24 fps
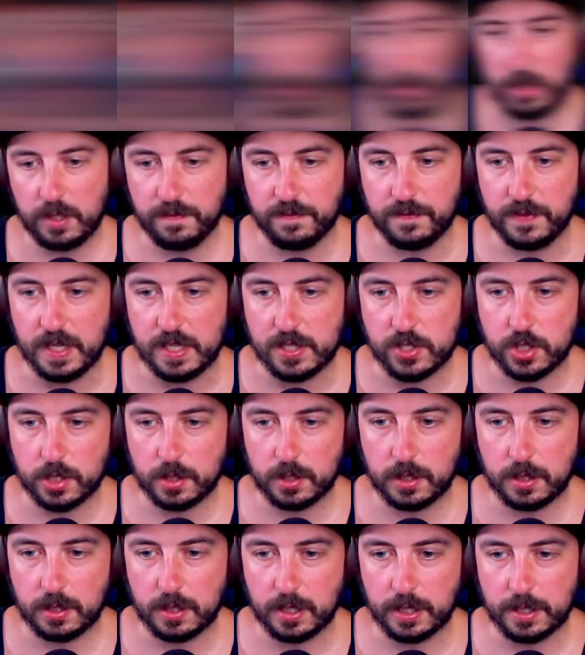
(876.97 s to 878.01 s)
Would
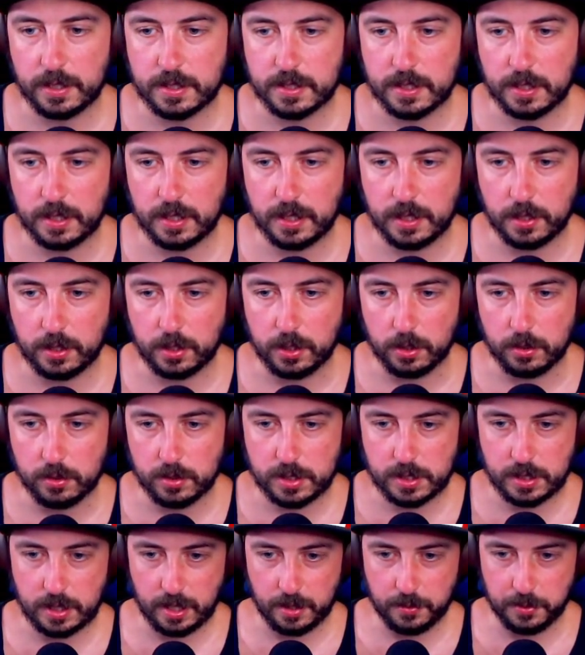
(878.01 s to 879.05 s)
eventually like to get a ghost
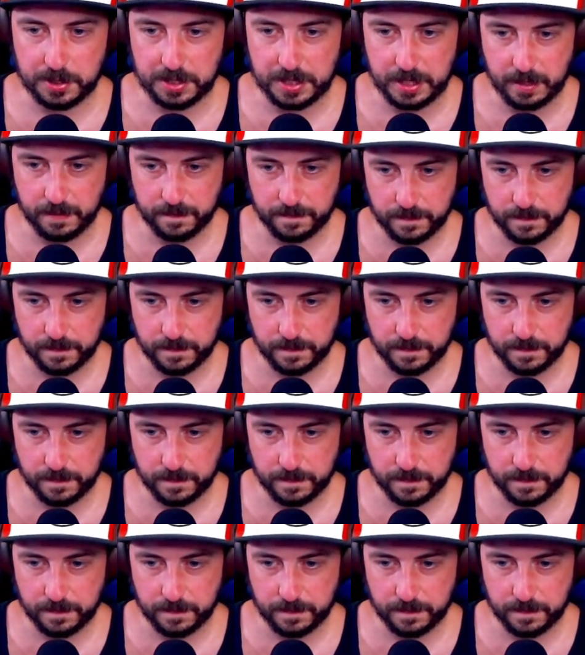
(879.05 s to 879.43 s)
that I will not